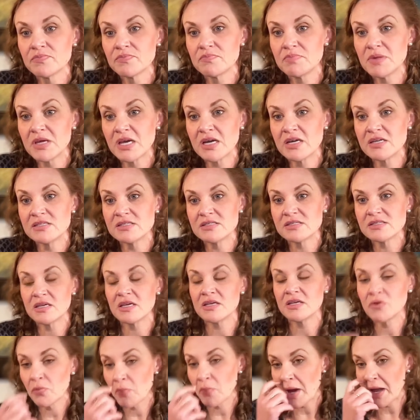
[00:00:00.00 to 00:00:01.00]
Because
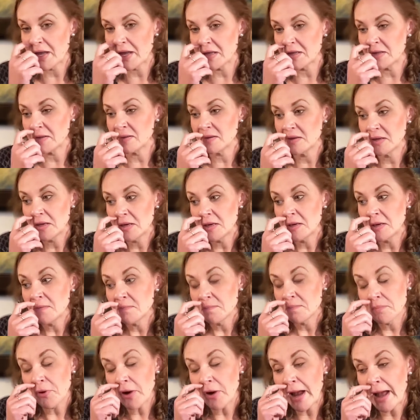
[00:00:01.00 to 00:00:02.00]
in a way,
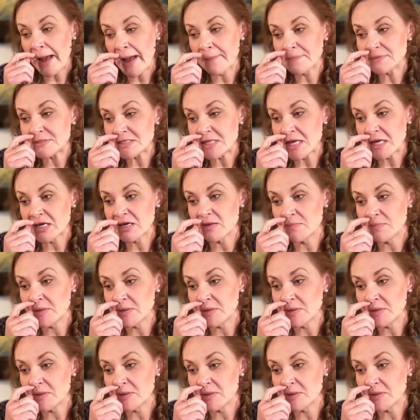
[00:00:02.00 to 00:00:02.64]
perhaps they could